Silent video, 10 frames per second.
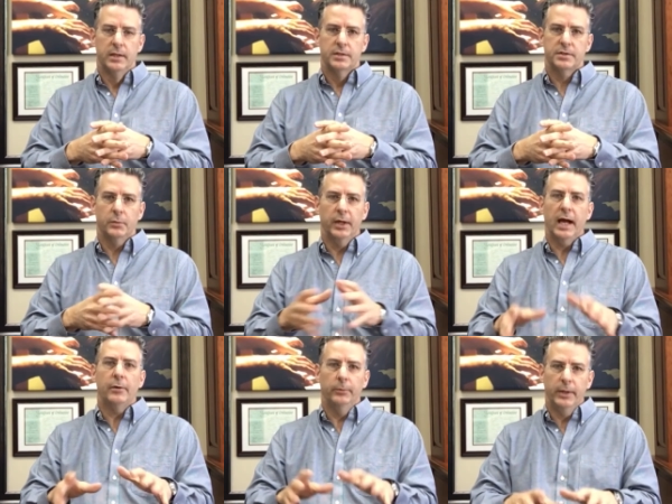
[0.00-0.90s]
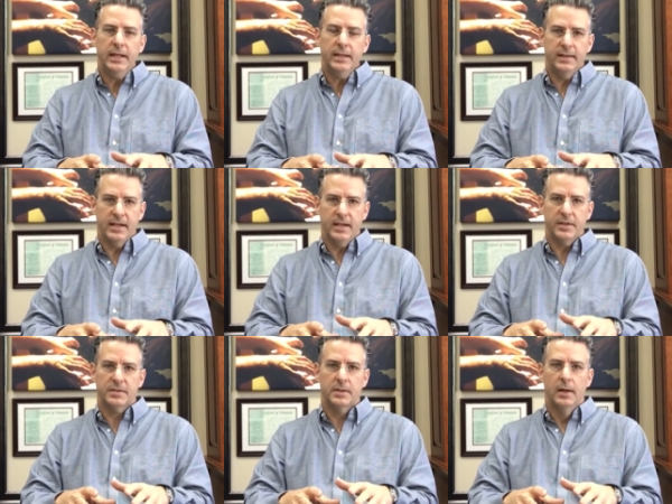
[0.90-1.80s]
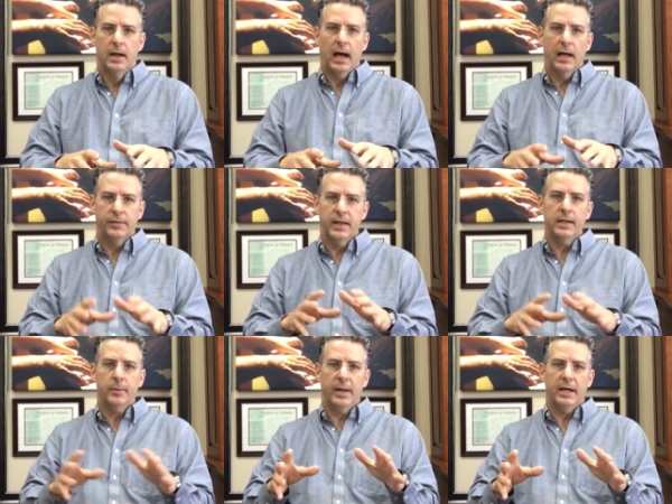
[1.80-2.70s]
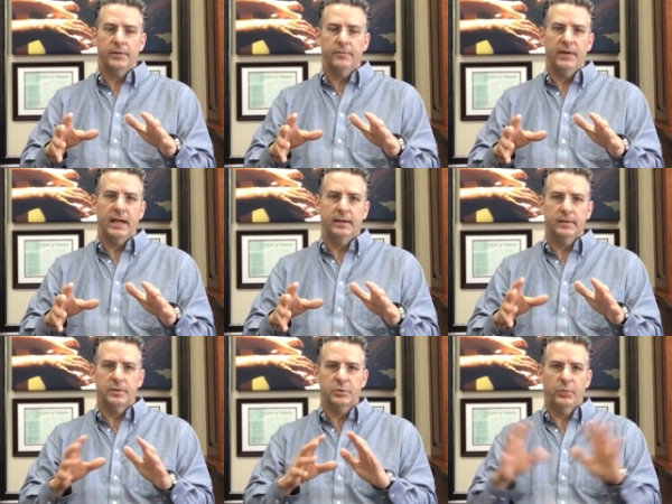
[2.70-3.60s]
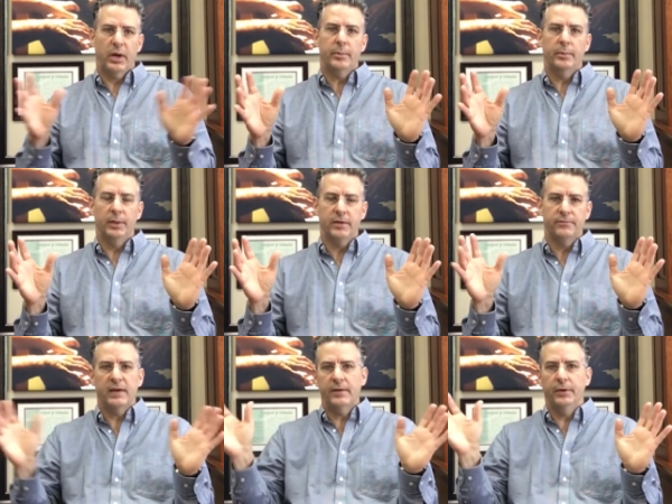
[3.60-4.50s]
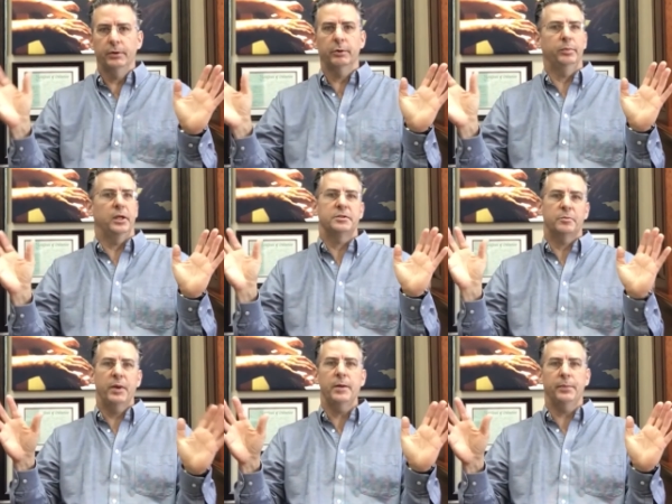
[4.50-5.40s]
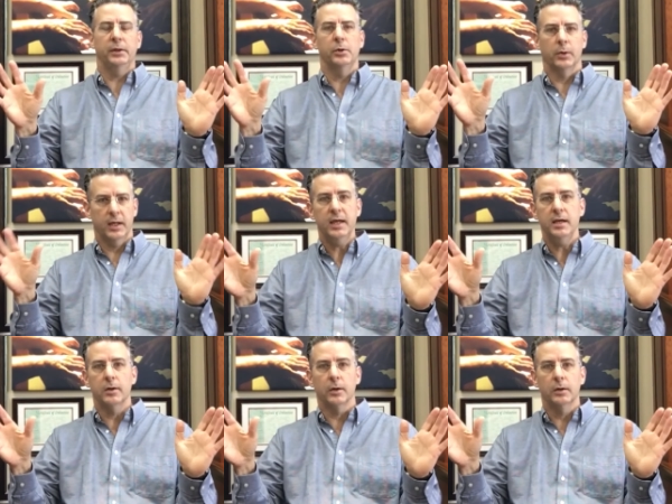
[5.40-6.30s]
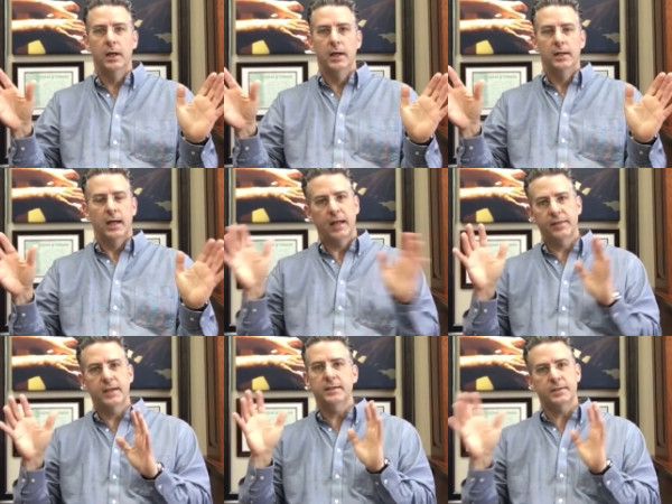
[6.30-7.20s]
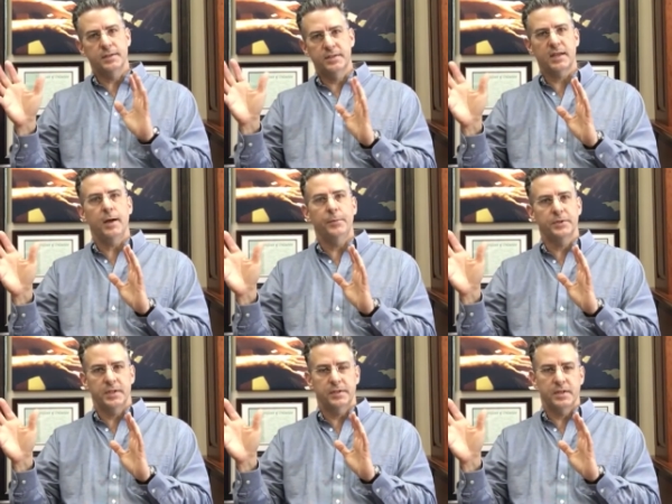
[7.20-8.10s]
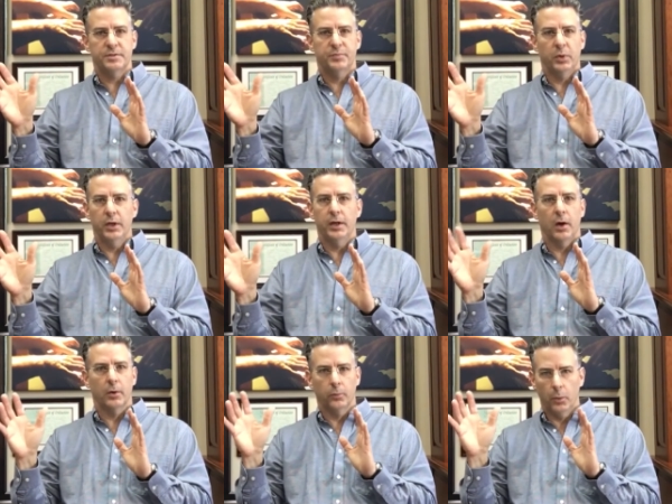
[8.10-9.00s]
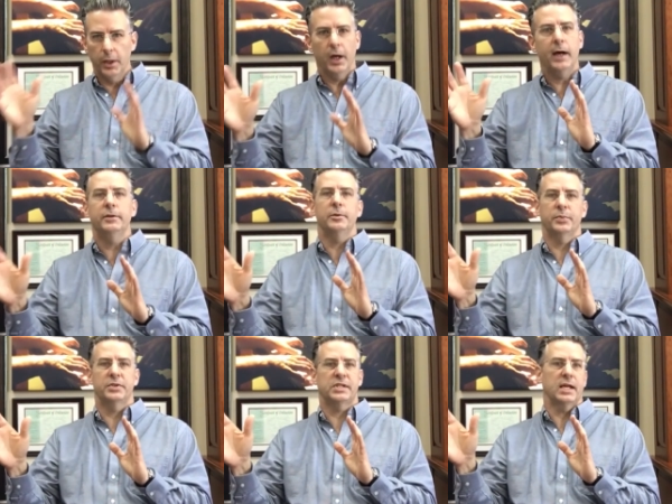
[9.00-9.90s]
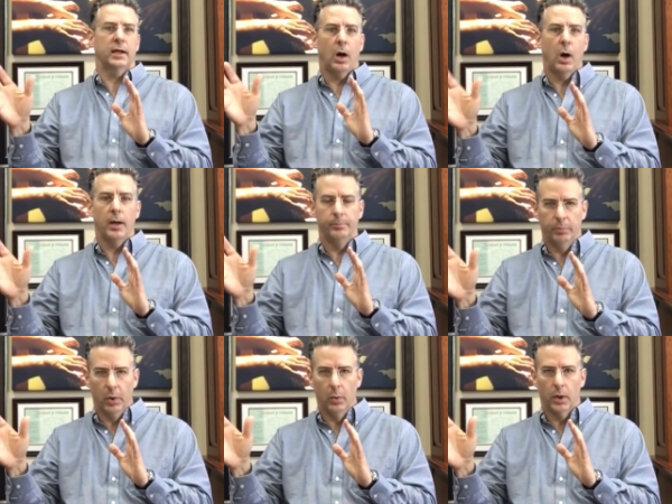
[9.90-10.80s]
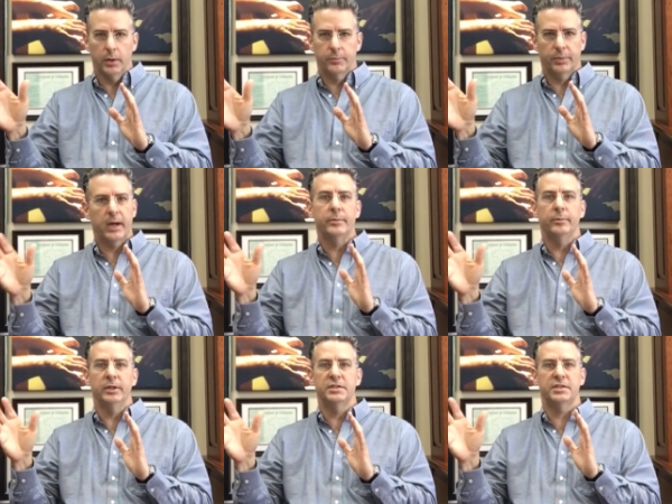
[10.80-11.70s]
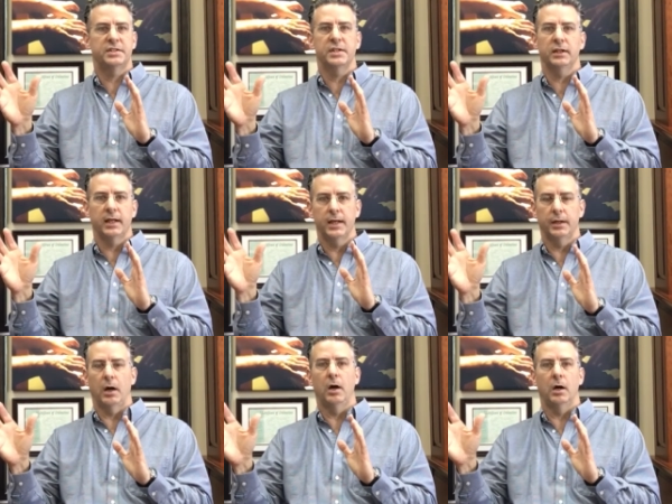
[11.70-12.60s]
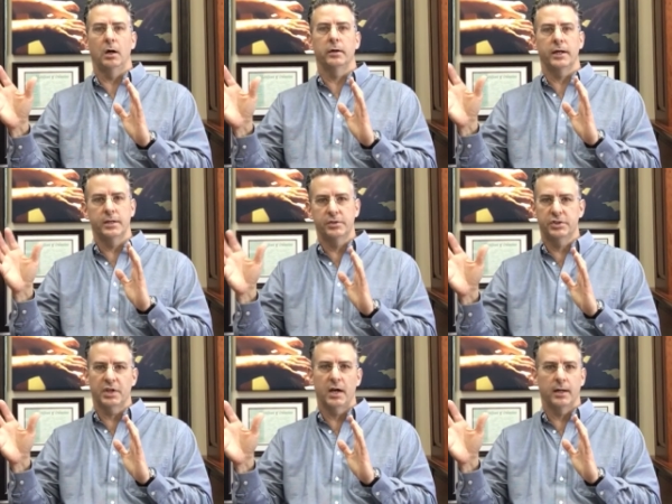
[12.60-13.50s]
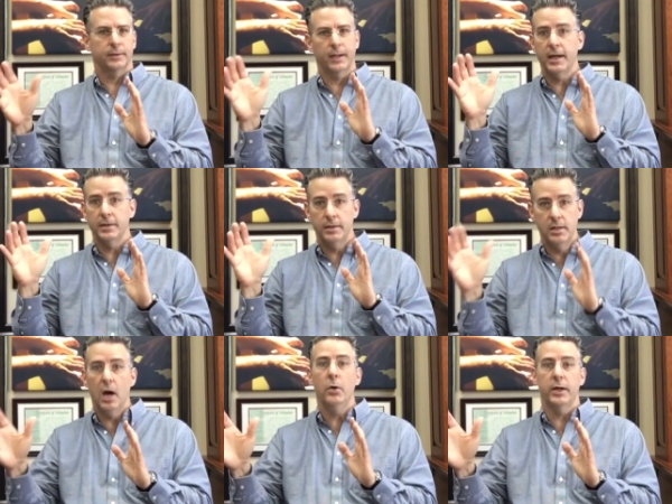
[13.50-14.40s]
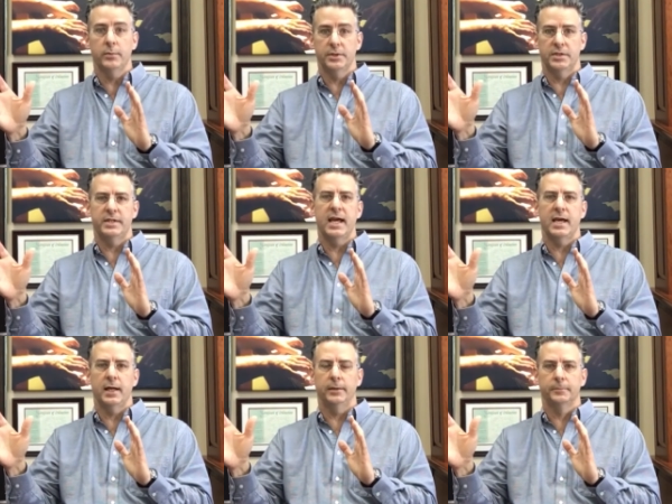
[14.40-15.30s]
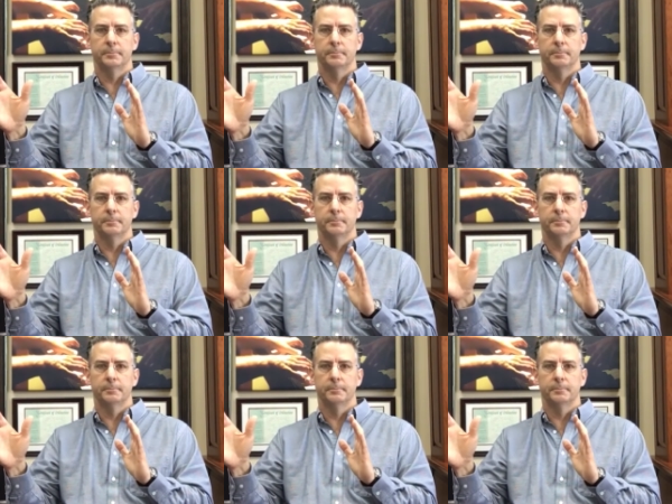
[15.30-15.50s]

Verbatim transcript: So when I read this, I think about the fact that there's probably 500 plus people who are here. I think the disciples at this point are 100% on board, probably still in awe, in shock. They know he was dead.